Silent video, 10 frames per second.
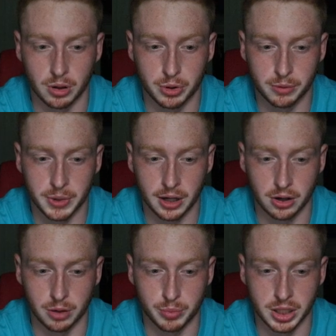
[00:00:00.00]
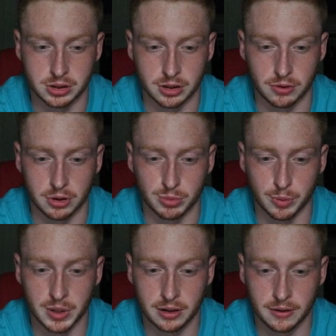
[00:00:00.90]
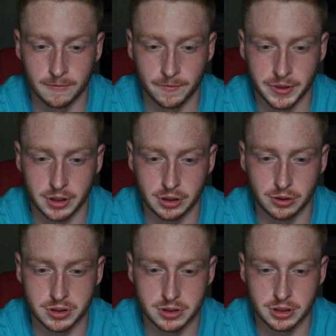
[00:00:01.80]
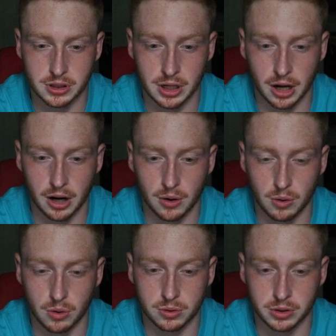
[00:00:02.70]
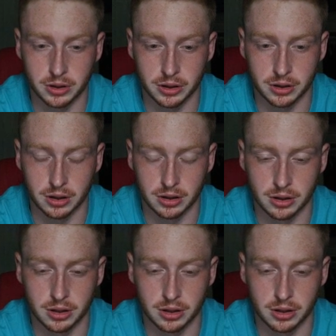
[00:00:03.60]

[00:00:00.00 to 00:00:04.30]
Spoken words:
I'll put it back on basic for the moment. Like you can see how only like the